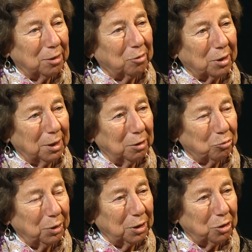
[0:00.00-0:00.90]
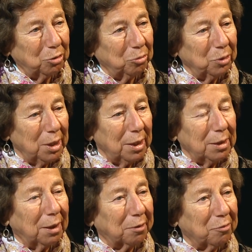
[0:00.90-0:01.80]
in our country to
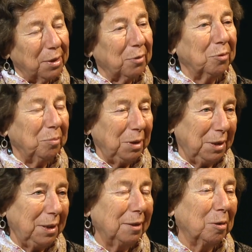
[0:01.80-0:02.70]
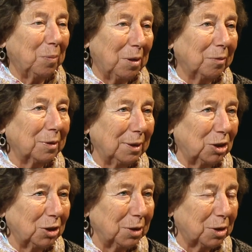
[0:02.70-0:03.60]
not allow the media and the
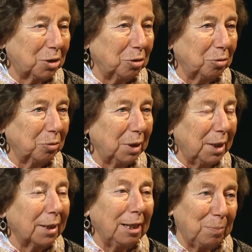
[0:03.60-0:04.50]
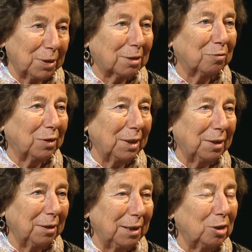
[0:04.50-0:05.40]
politicians to keep us
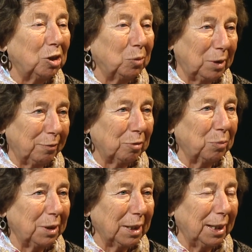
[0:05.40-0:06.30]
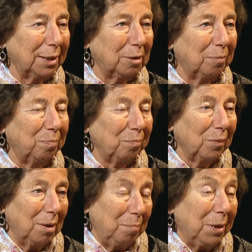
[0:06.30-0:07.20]
divided and to yeah. do whatever we can to
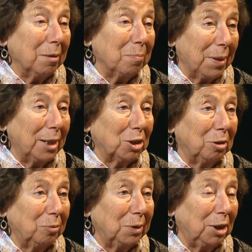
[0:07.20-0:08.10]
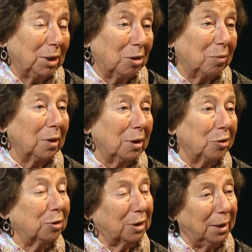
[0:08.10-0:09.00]
be compassionate with each other and
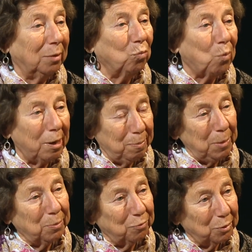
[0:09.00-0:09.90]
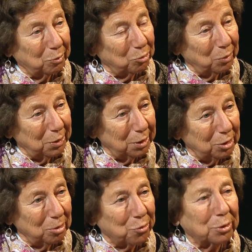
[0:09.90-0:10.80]
understand why people vote the way they
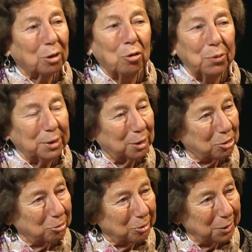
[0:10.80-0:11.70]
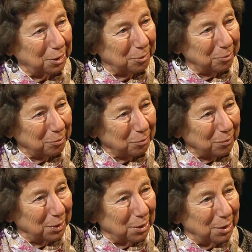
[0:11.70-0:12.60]
do. There's always a story.
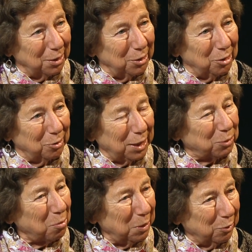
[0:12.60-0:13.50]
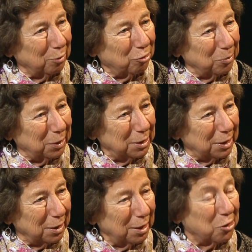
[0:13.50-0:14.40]
Right you know, and that's what we learned from
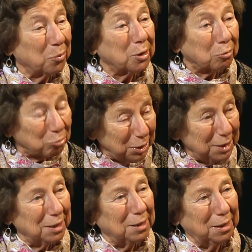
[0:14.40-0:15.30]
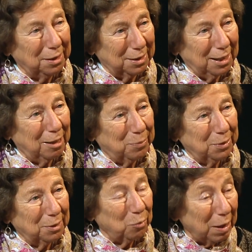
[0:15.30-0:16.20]
Kentucky. There was a reason that this
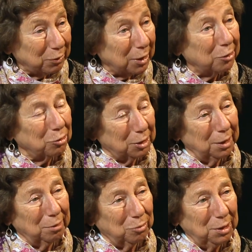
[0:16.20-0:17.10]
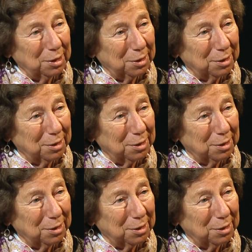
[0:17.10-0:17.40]
happened, and yeah. we have to understand the reasons.